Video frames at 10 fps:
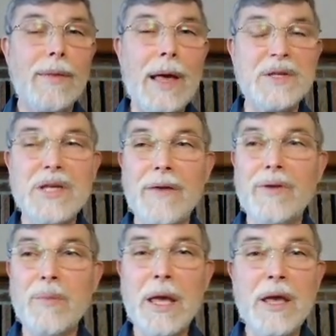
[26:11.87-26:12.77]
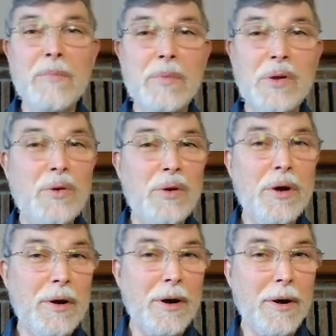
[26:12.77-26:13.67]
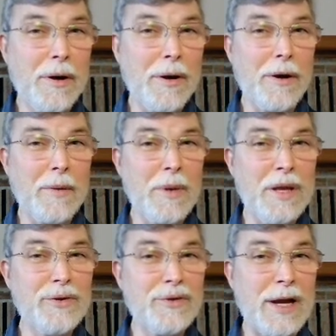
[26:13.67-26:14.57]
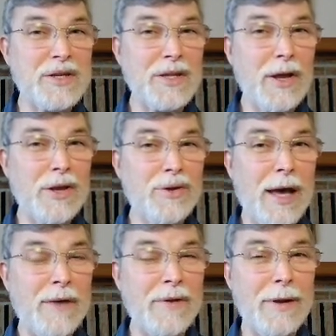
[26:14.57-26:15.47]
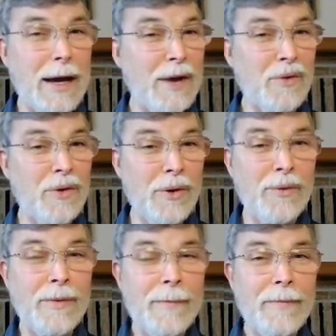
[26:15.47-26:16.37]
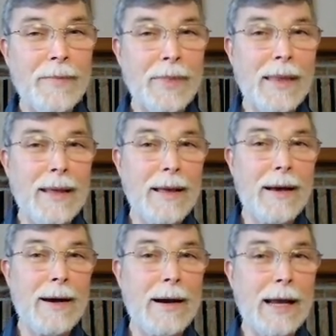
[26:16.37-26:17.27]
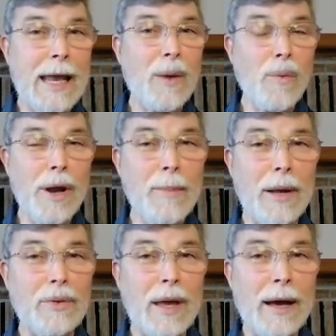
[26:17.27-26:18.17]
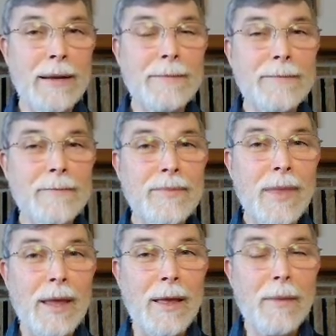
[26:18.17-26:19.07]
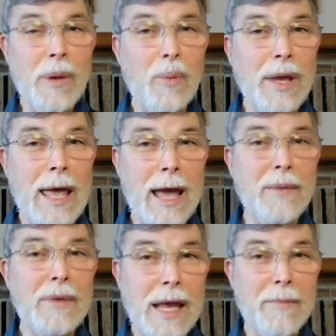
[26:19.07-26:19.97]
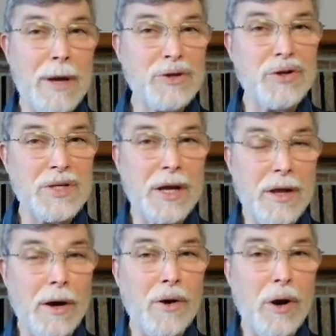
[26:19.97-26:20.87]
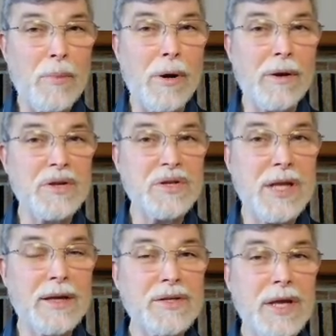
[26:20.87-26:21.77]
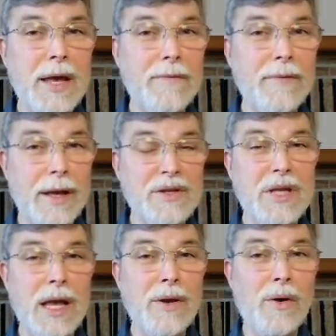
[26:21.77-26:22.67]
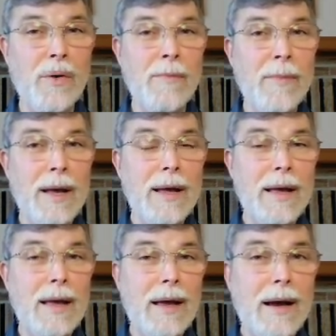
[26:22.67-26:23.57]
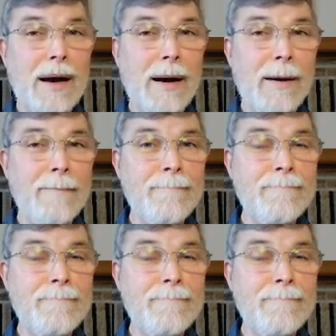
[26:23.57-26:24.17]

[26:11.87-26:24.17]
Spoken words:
That safety may include our being translated to heaven. I don't know. I can't worry about that. But we can take measures on our part to stay safe, like staying home. I